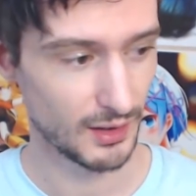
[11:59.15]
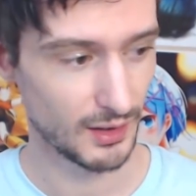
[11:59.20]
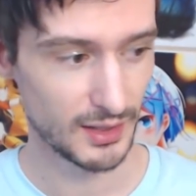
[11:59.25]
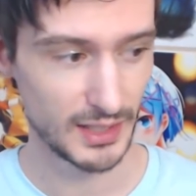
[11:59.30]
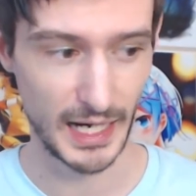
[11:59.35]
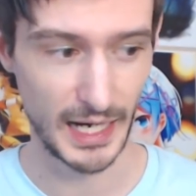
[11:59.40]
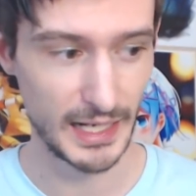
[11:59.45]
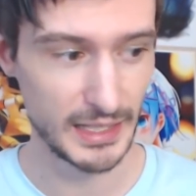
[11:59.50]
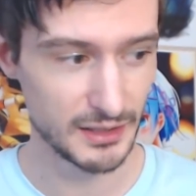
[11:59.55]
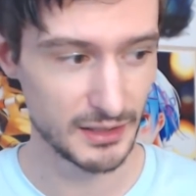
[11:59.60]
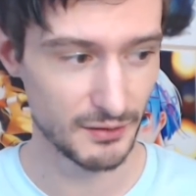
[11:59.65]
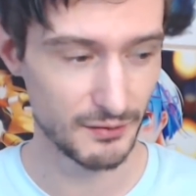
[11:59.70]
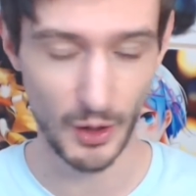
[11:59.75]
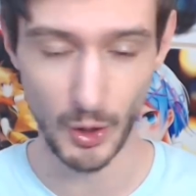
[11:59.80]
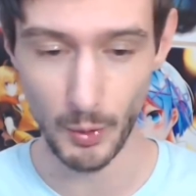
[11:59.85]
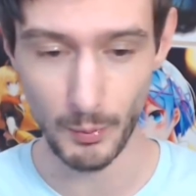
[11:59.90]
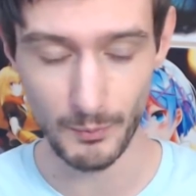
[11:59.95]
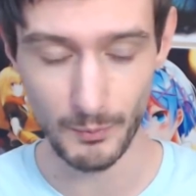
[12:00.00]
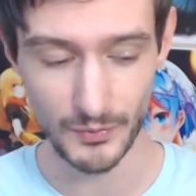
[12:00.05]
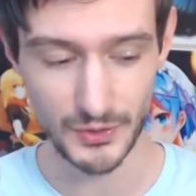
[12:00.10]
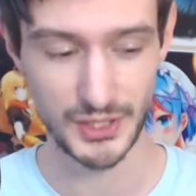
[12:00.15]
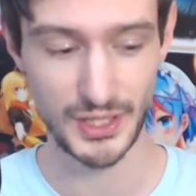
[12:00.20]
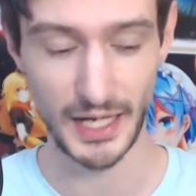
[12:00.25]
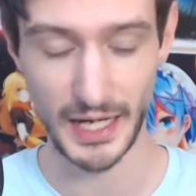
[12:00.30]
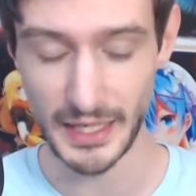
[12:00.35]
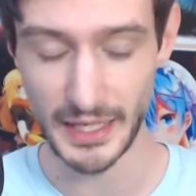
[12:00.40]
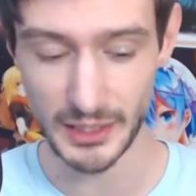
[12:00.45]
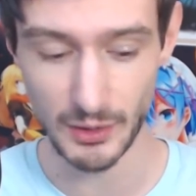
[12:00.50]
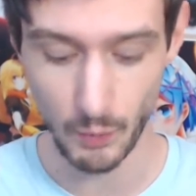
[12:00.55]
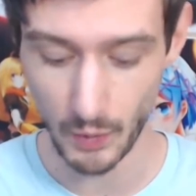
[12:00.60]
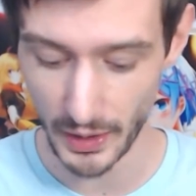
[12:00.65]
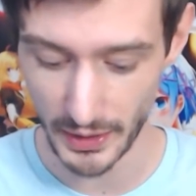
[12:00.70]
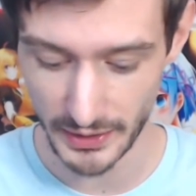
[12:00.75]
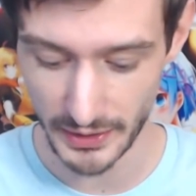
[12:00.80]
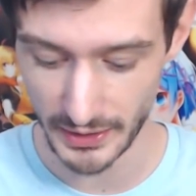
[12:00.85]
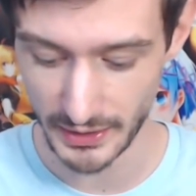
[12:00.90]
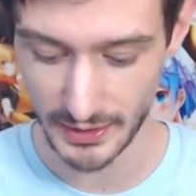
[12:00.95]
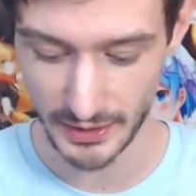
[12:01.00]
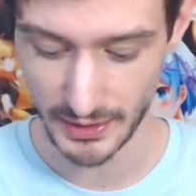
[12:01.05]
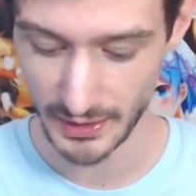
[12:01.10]
kind of hoped she kind of
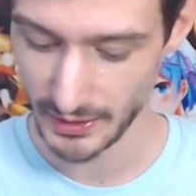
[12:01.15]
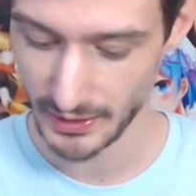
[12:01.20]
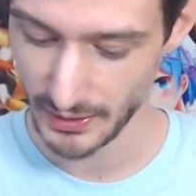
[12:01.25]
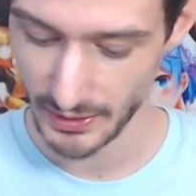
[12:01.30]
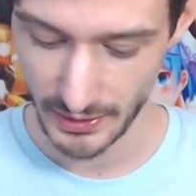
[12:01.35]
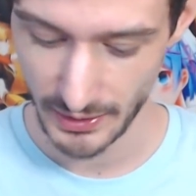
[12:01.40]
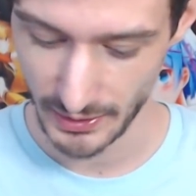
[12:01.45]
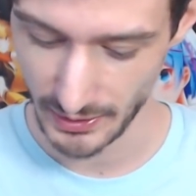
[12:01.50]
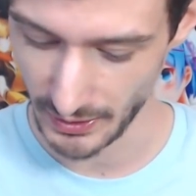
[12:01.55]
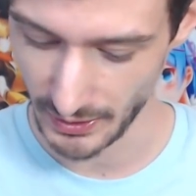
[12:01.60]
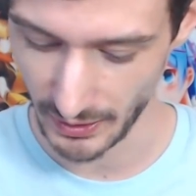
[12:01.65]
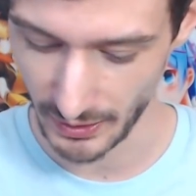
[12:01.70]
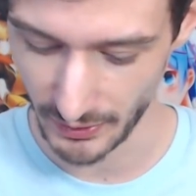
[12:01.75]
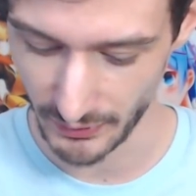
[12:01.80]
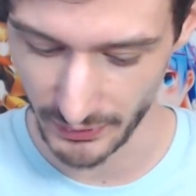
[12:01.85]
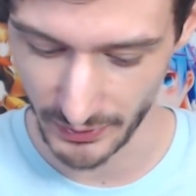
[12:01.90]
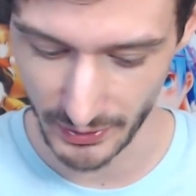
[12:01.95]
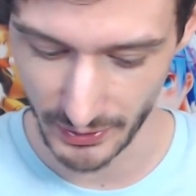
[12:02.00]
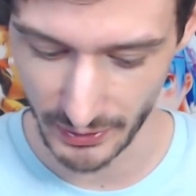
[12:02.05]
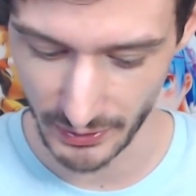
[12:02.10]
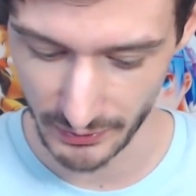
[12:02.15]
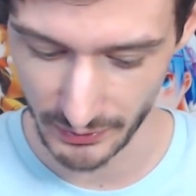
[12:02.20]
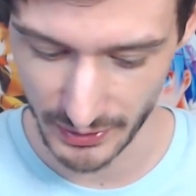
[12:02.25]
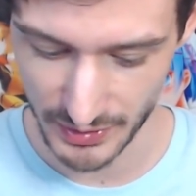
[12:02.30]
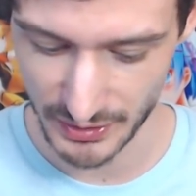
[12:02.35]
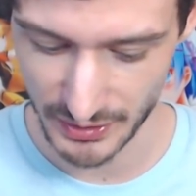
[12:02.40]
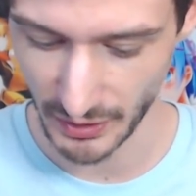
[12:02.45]
wanted uh, the the stuff